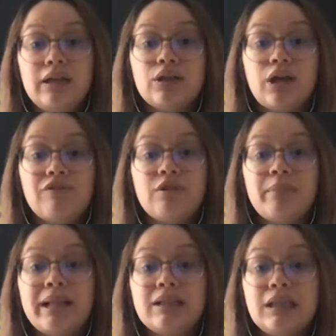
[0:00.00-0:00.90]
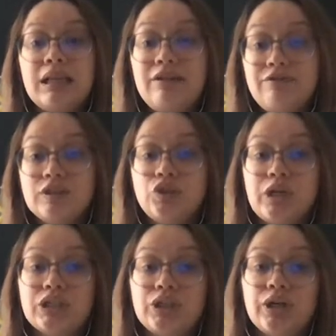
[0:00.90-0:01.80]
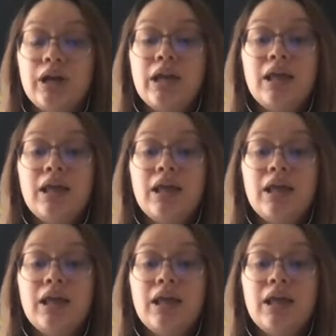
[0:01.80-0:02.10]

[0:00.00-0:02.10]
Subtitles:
and governmental infrastructure